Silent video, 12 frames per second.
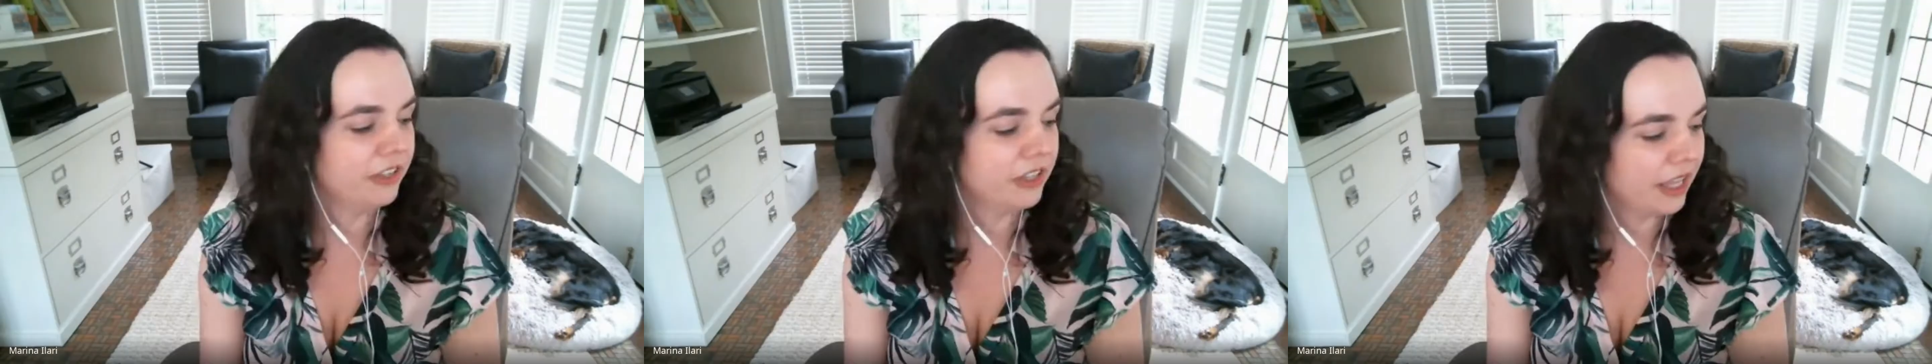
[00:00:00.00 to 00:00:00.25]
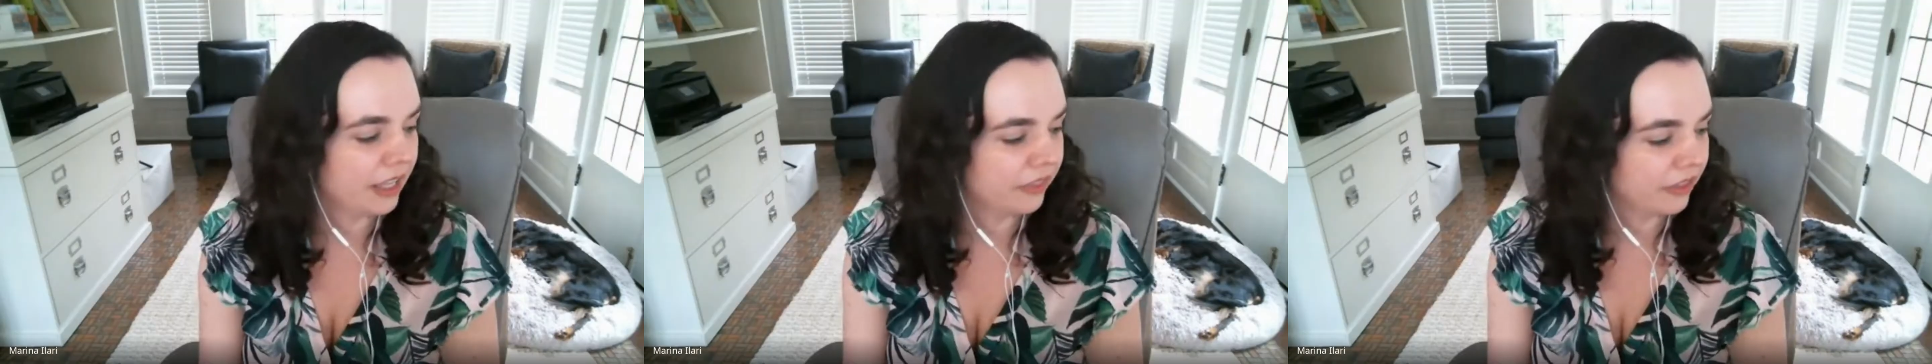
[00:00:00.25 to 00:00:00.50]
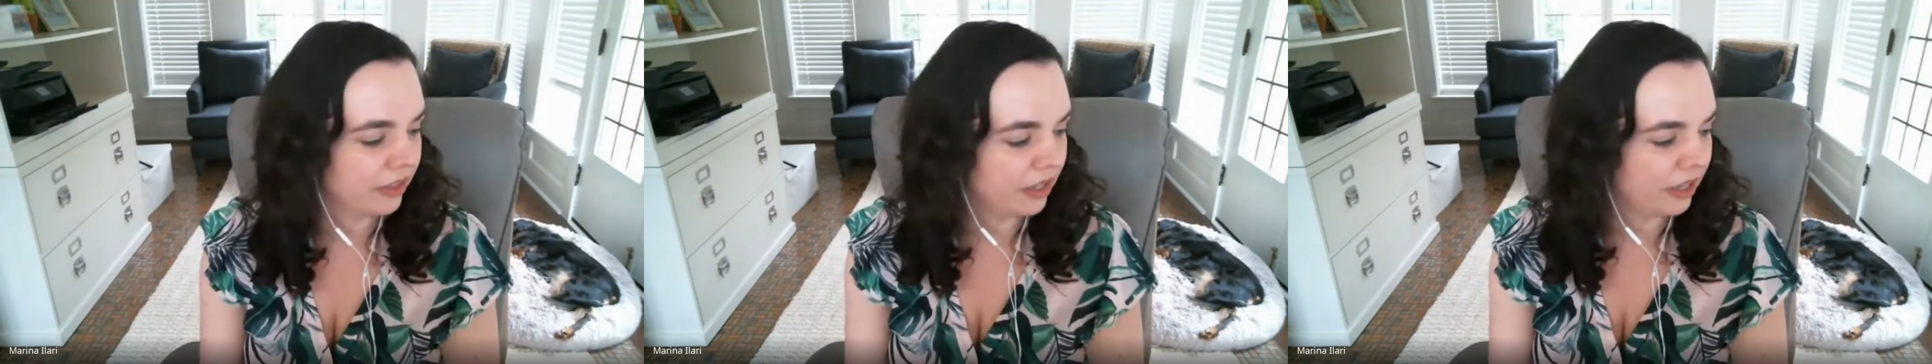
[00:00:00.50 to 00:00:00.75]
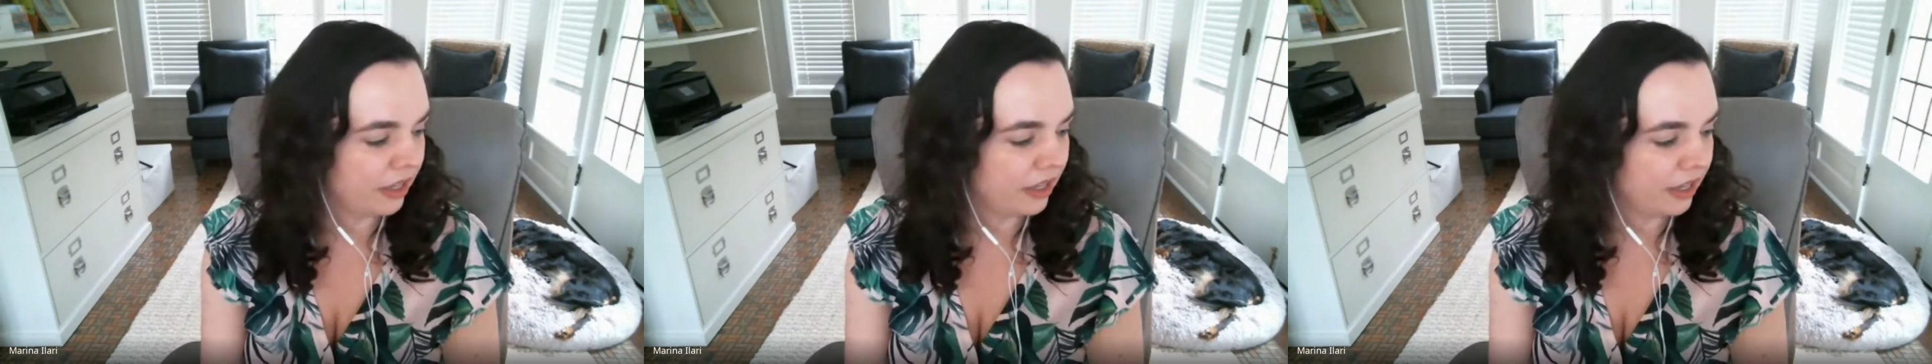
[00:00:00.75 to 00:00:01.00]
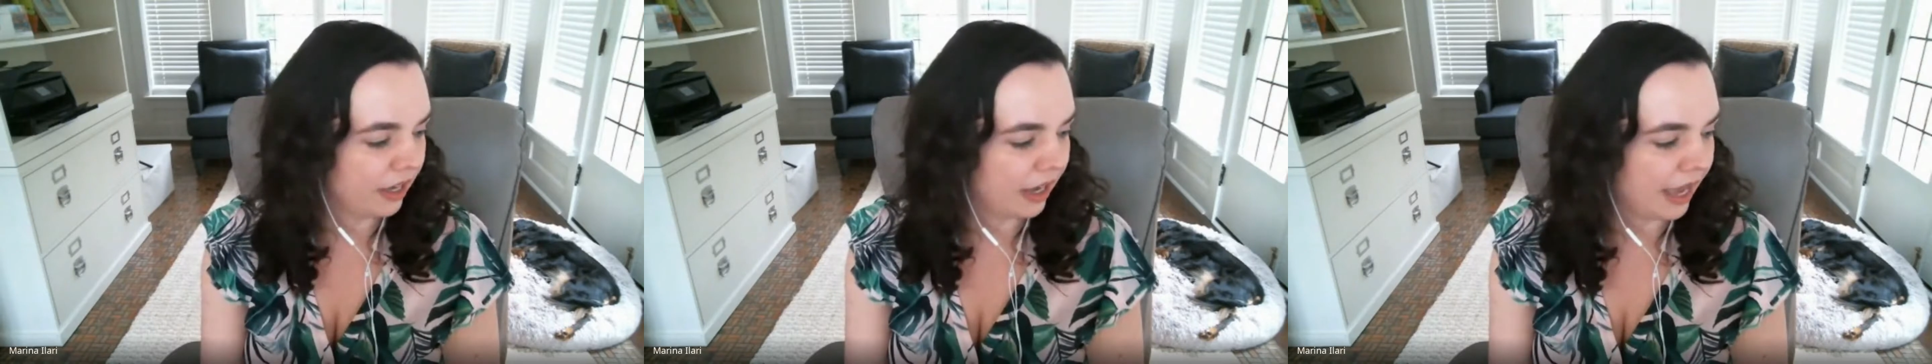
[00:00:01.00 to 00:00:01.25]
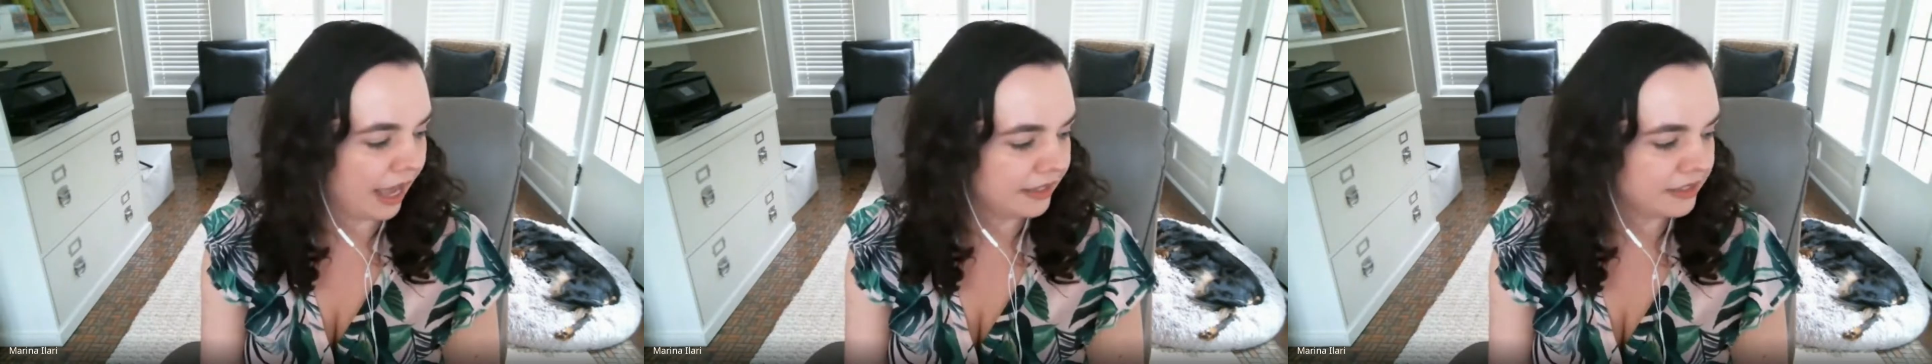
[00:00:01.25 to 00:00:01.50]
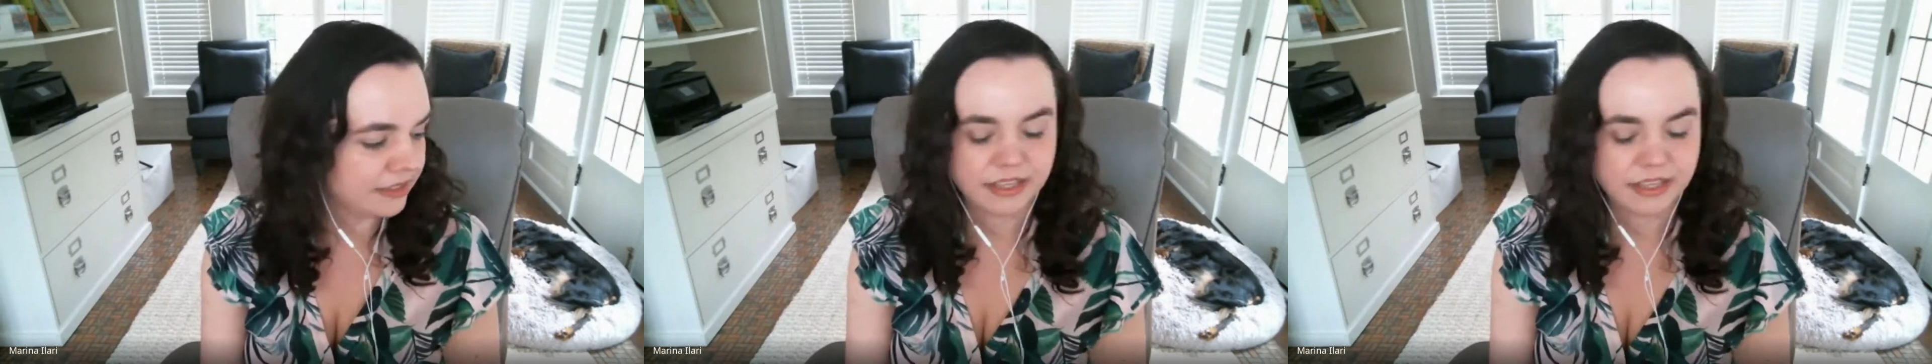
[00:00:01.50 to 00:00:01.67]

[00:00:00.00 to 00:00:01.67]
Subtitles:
like the Andes,